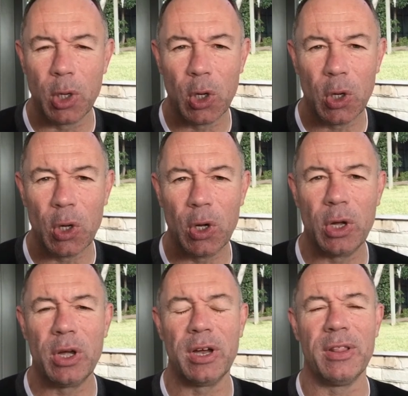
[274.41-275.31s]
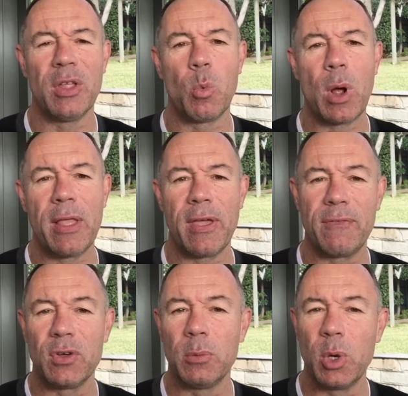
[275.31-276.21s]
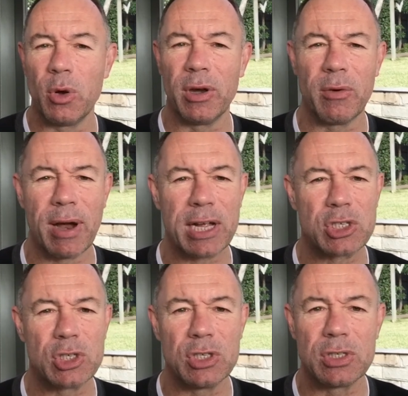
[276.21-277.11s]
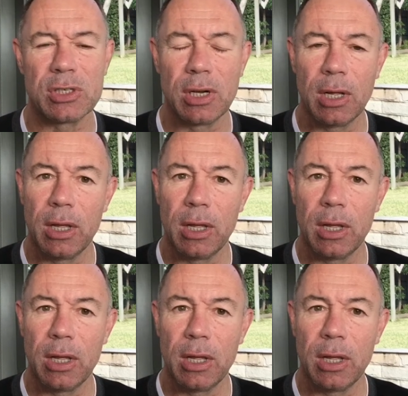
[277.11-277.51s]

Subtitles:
her and the way they film her interactions,